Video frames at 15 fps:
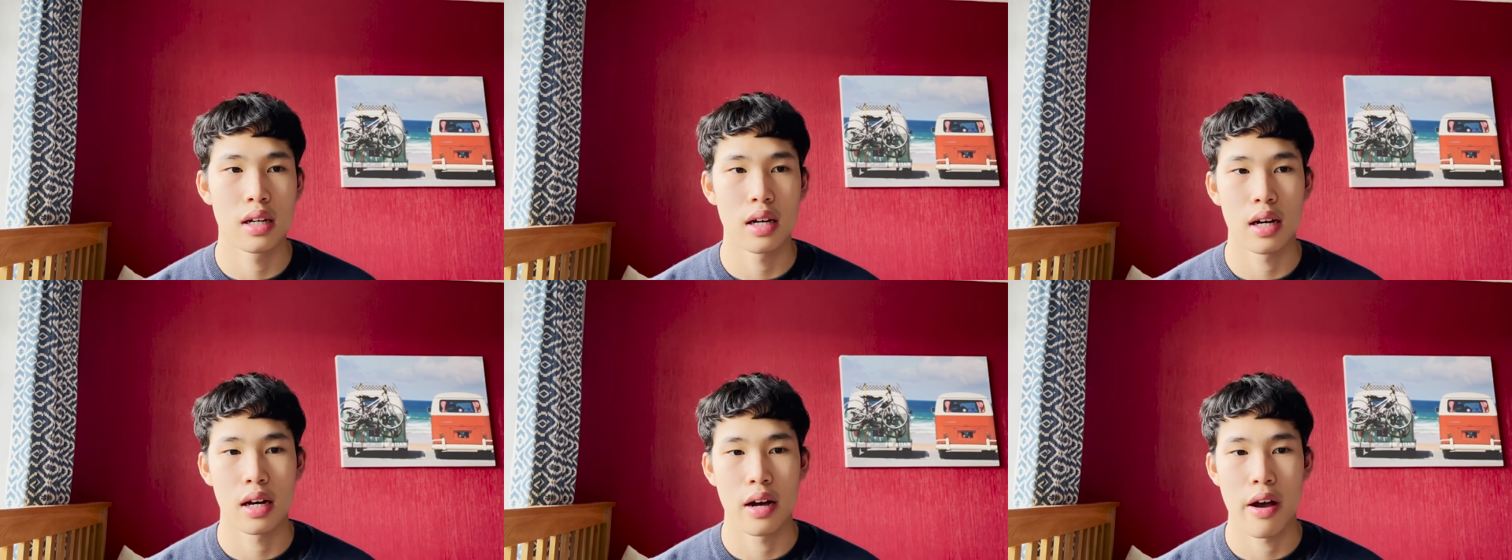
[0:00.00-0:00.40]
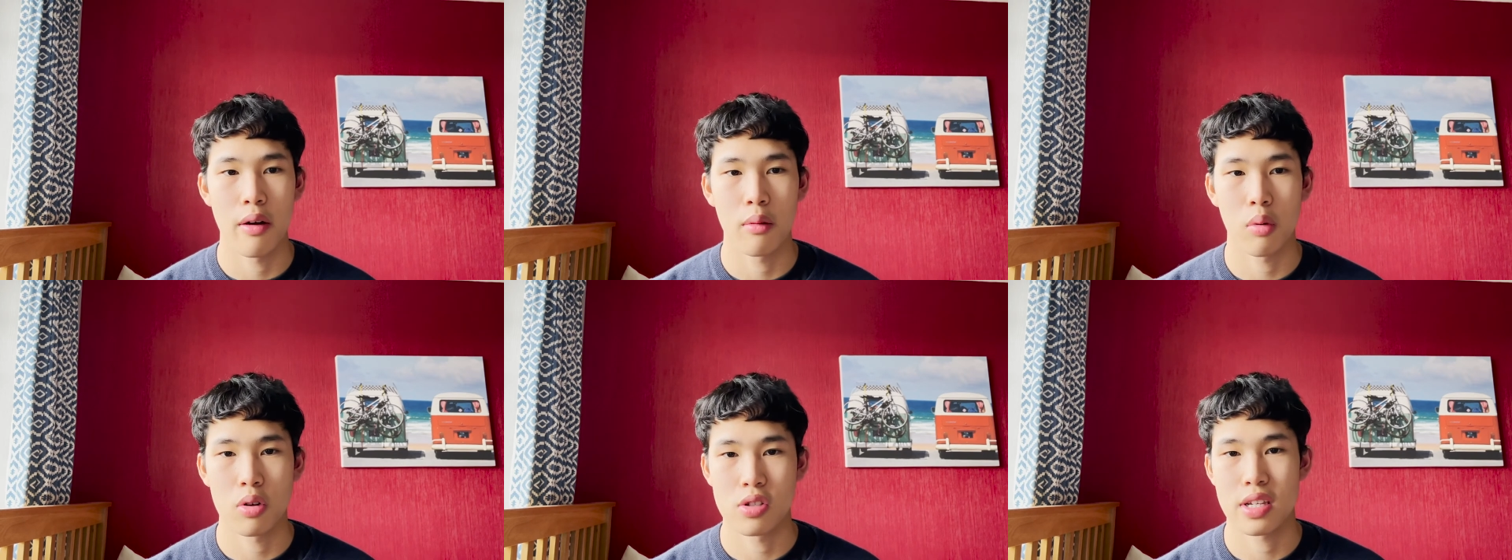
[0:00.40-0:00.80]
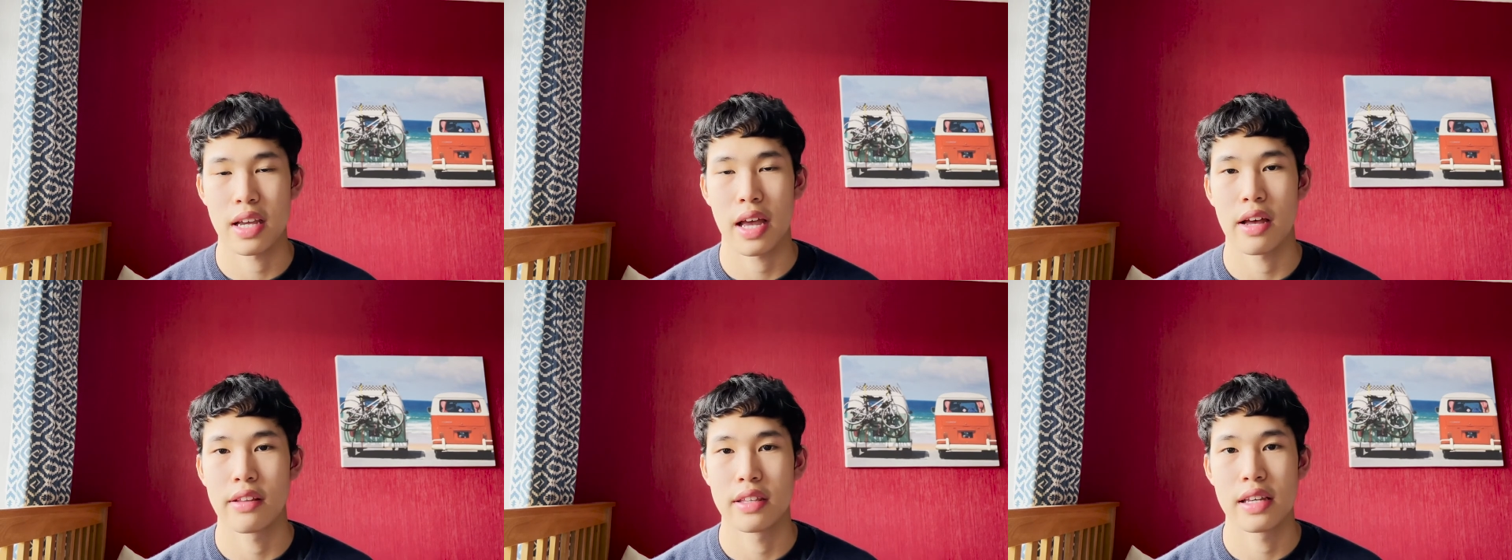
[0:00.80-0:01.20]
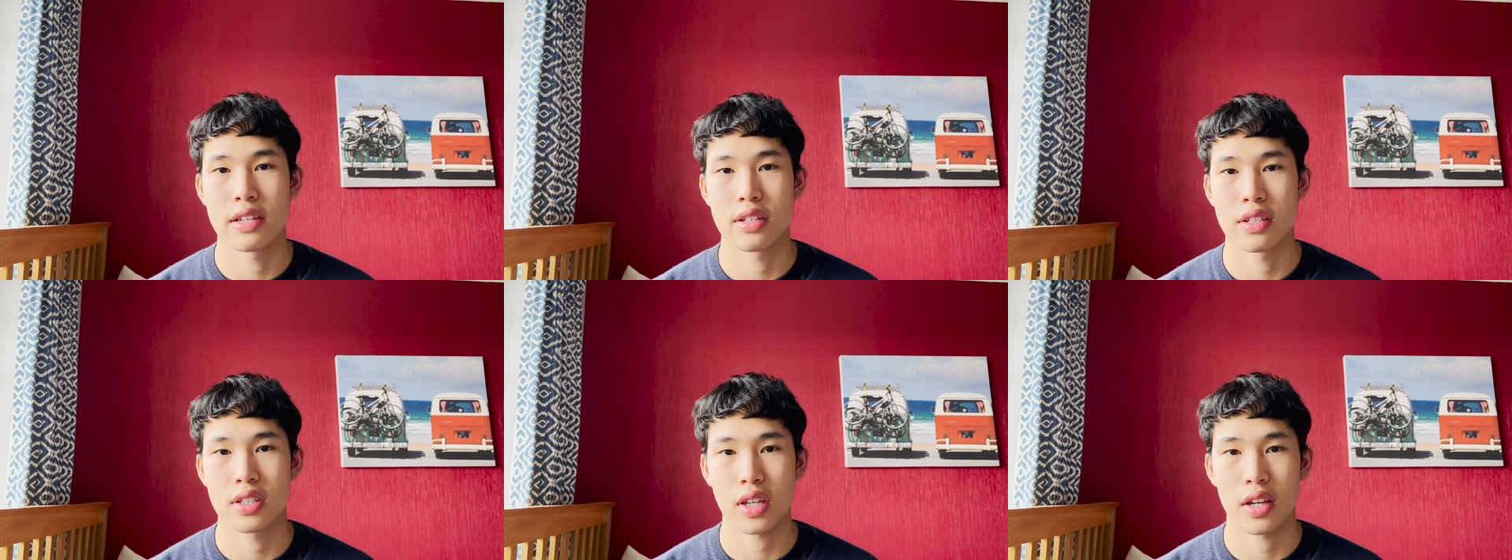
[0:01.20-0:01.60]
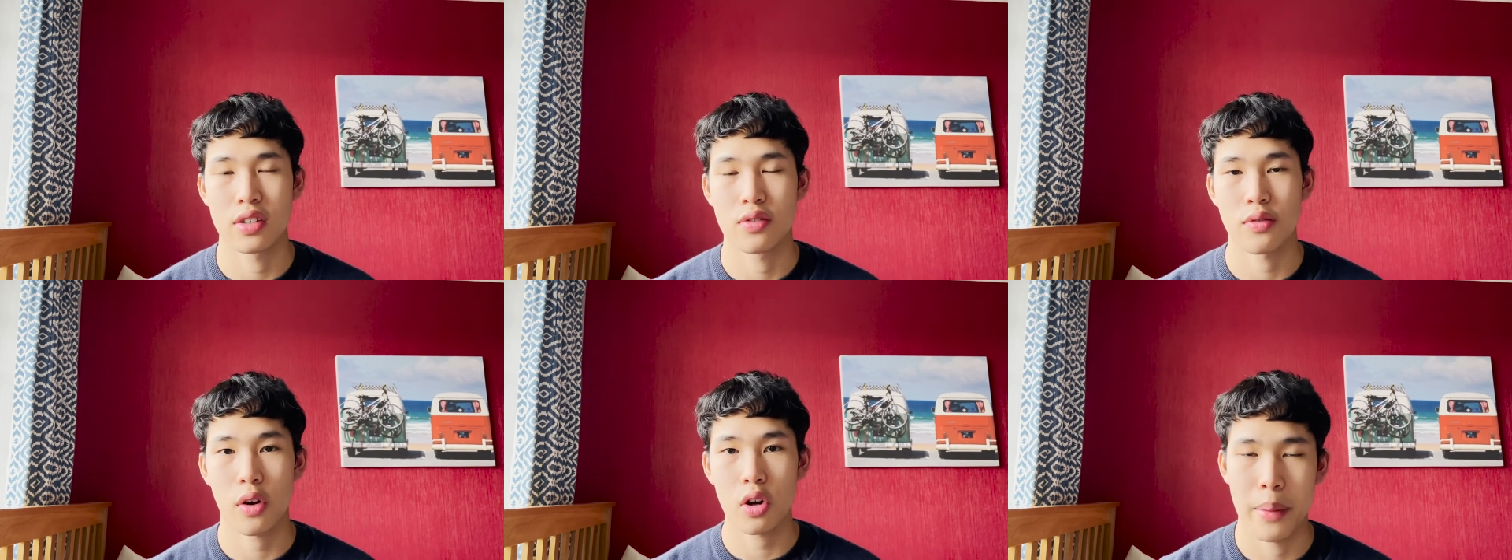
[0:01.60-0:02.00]
uh, once you get a decent
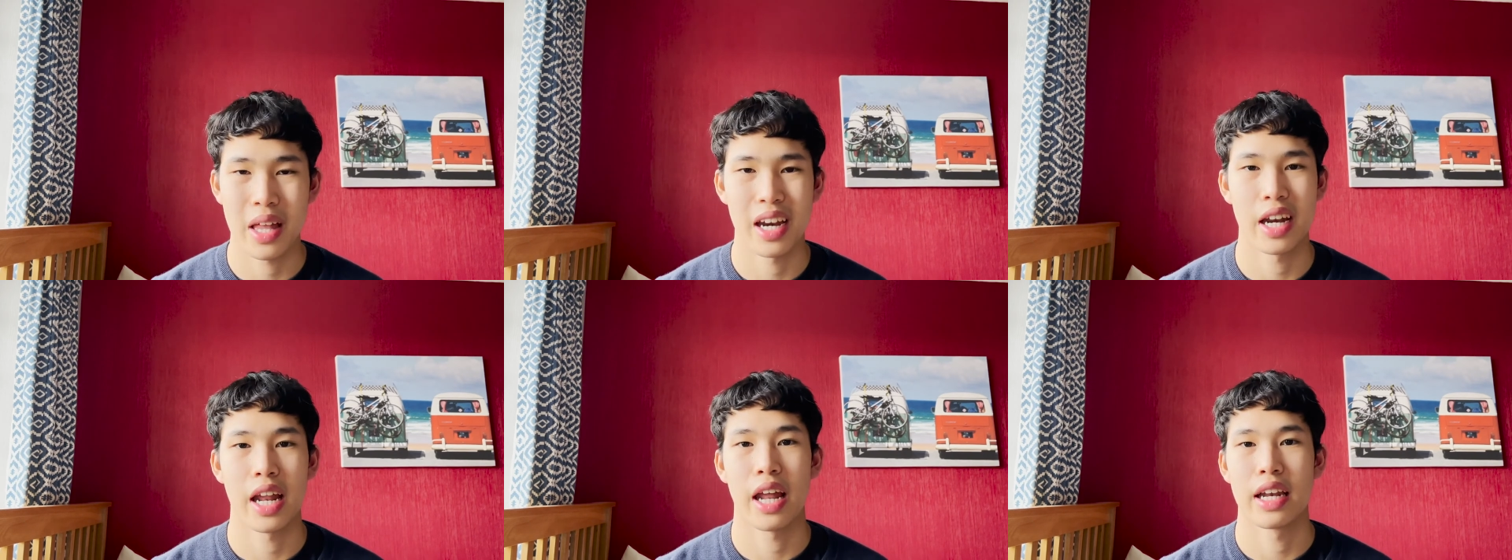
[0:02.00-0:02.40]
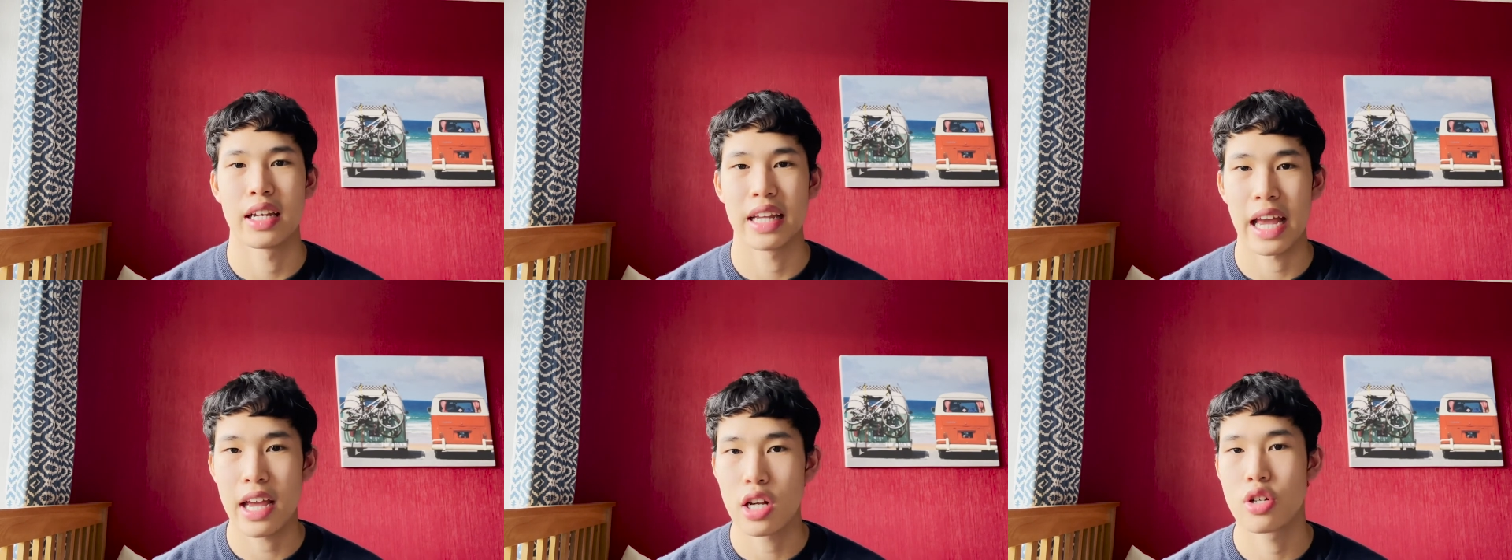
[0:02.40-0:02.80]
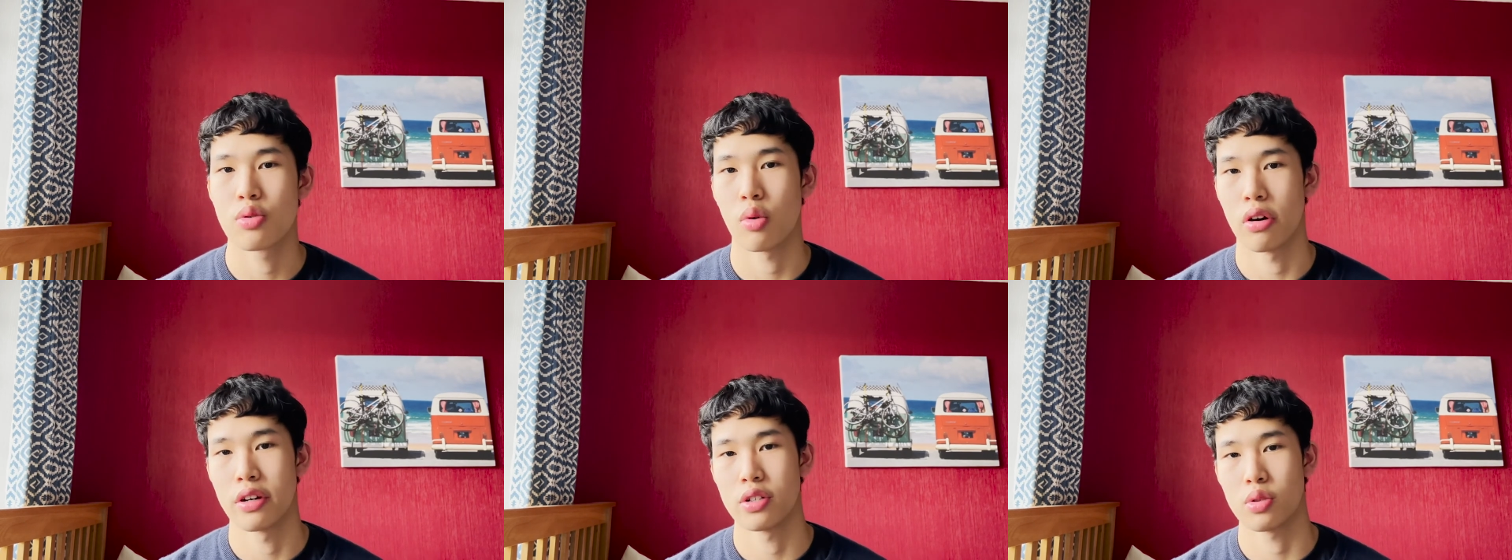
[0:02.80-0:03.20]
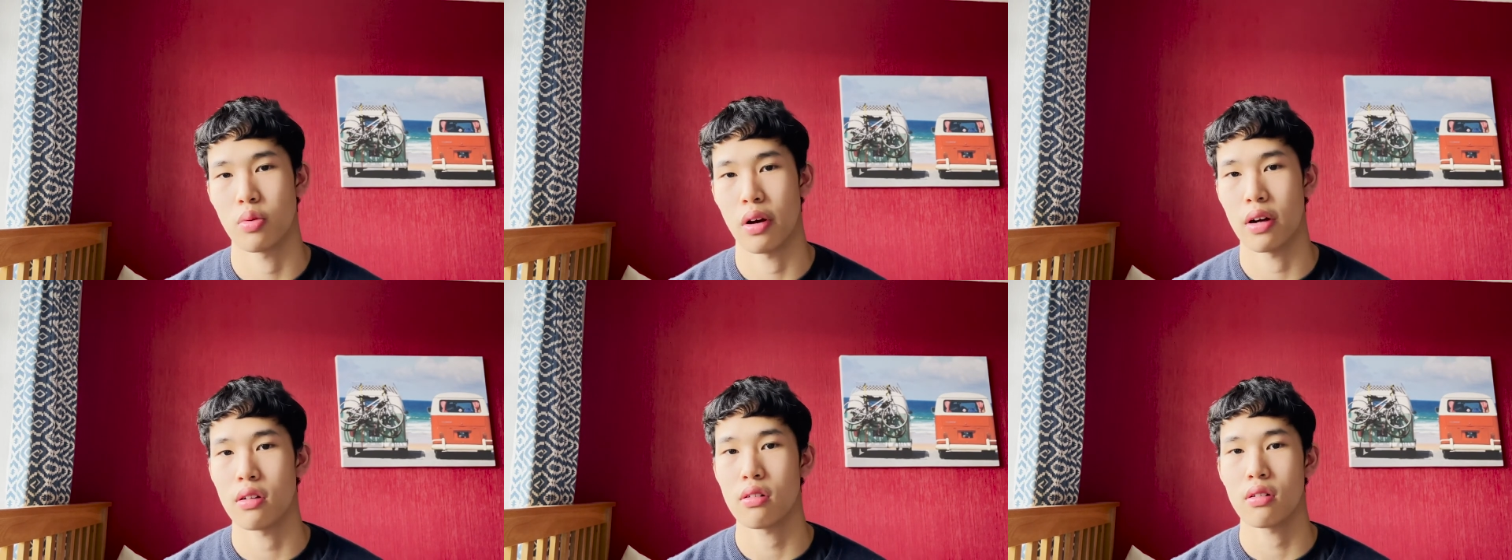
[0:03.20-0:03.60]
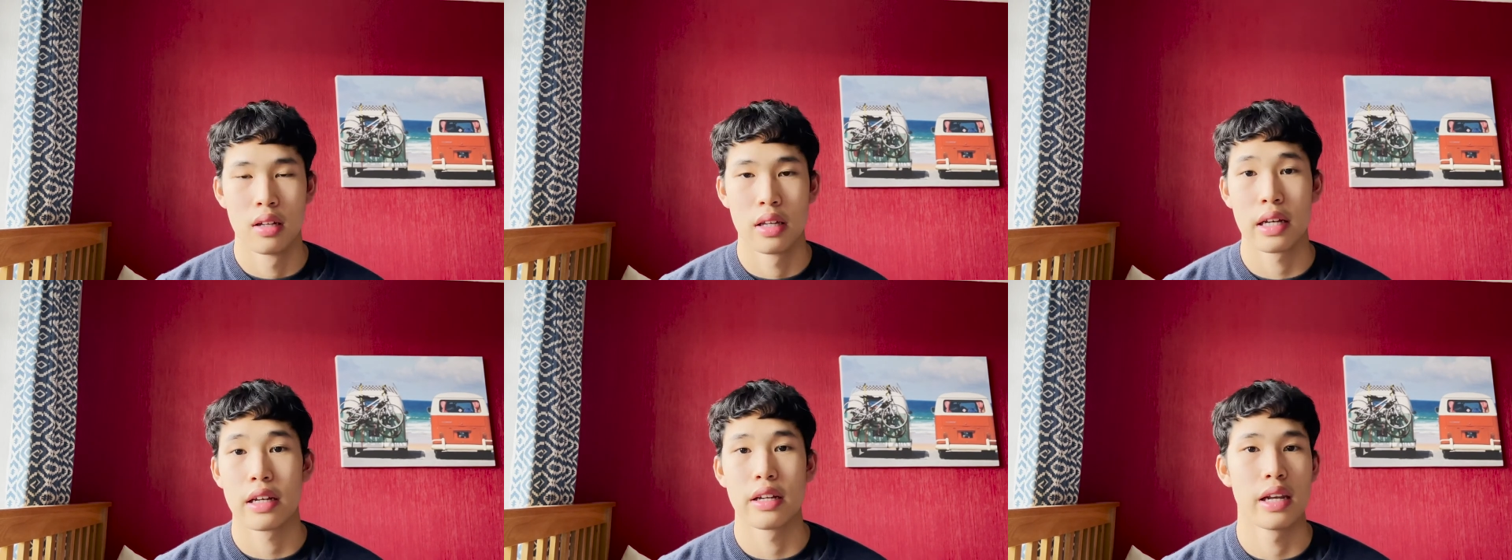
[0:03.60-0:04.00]
sized following and an engaged one as well,
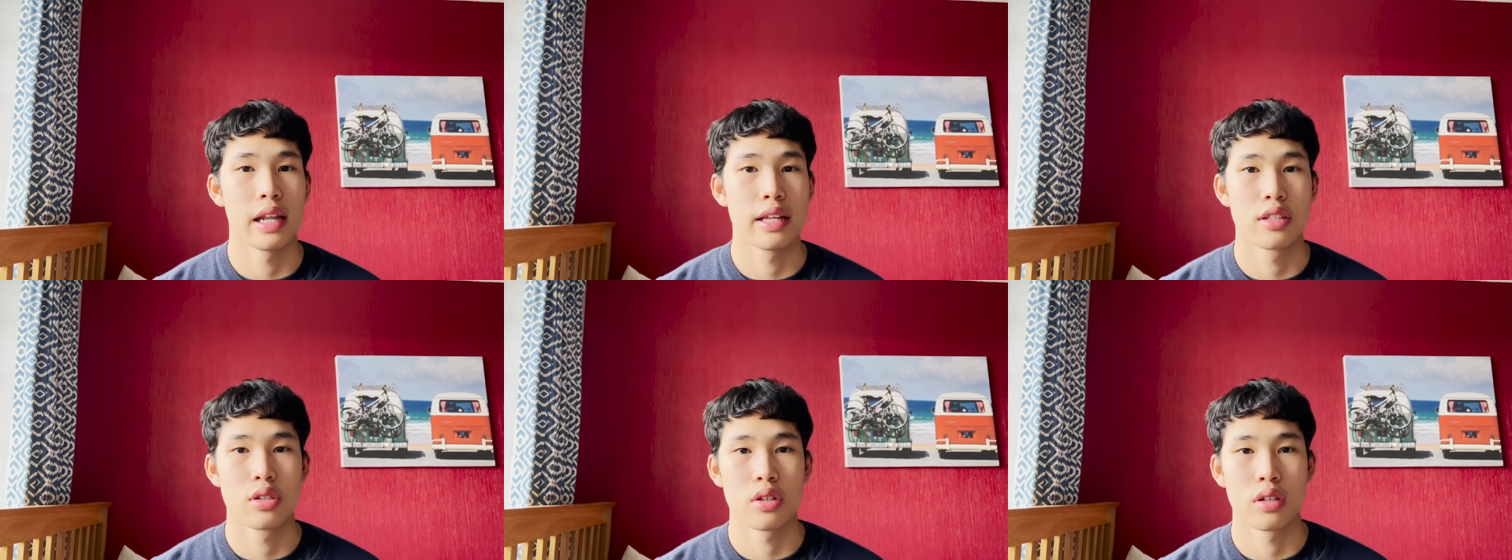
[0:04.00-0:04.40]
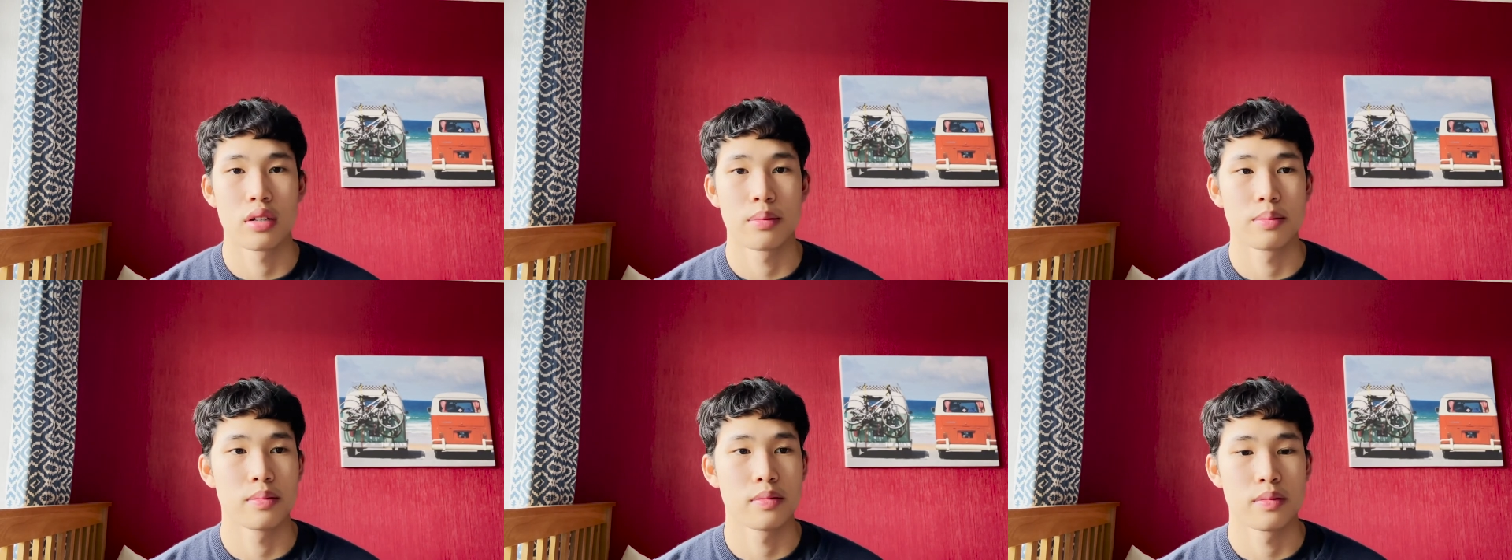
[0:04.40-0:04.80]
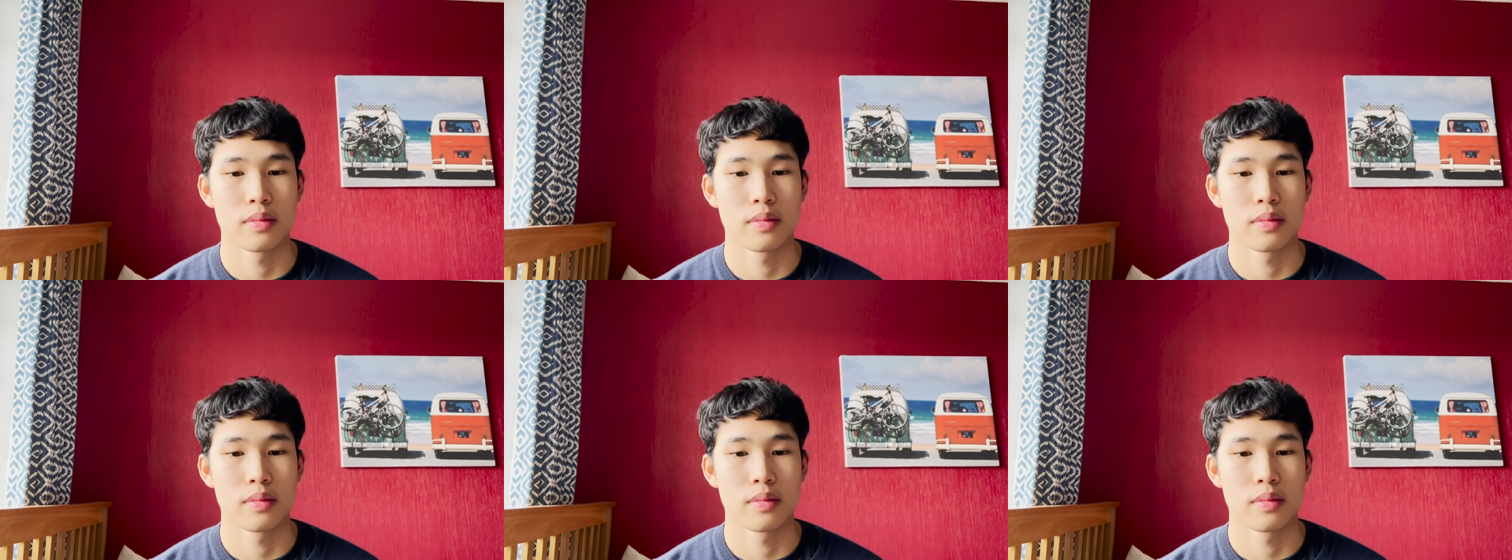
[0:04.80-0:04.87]
it could lead to,